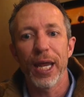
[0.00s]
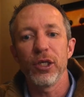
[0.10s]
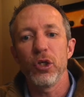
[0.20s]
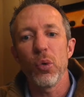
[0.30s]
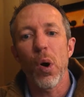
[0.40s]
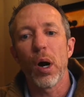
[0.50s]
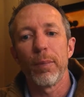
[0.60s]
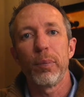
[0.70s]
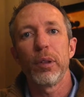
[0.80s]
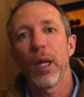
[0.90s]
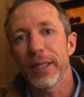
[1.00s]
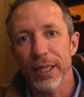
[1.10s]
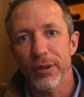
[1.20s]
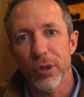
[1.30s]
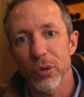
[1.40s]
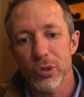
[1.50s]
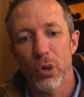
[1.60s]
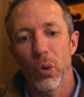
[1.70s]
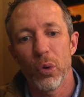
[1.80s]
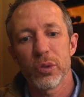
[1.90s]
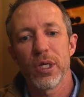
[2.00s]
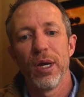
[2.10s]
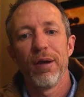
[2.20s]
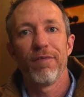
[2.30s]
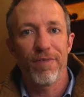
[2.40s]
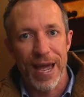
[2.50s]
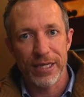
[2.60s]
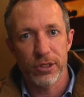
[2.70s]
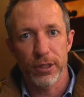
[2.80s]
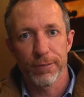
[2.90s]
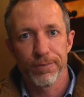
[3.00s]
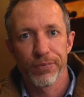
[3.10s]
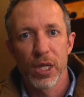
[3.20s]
and you are plugging those holes faster.